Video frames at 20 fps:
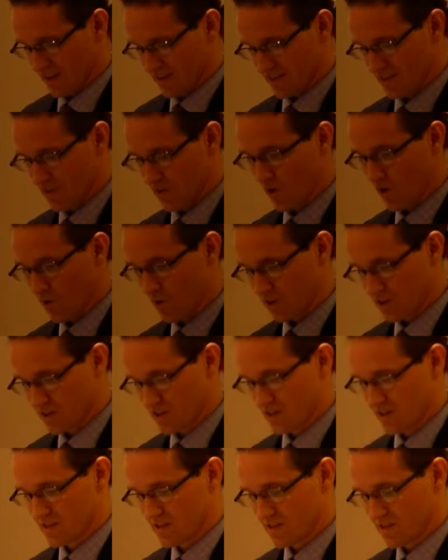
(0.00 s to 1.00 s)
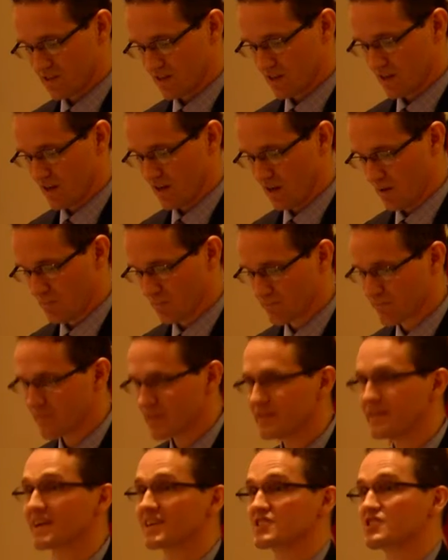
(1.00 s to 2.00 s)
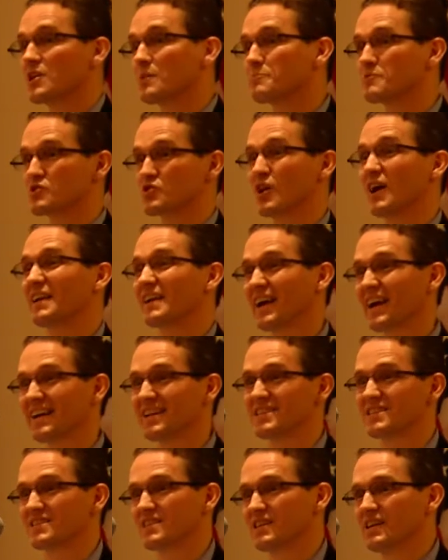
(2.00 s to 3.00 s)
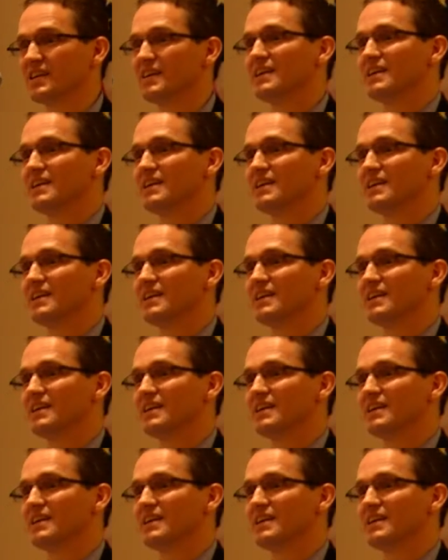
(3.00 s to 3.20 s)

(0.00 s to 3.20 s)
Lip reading: to our residents. Next up is Groton Heights.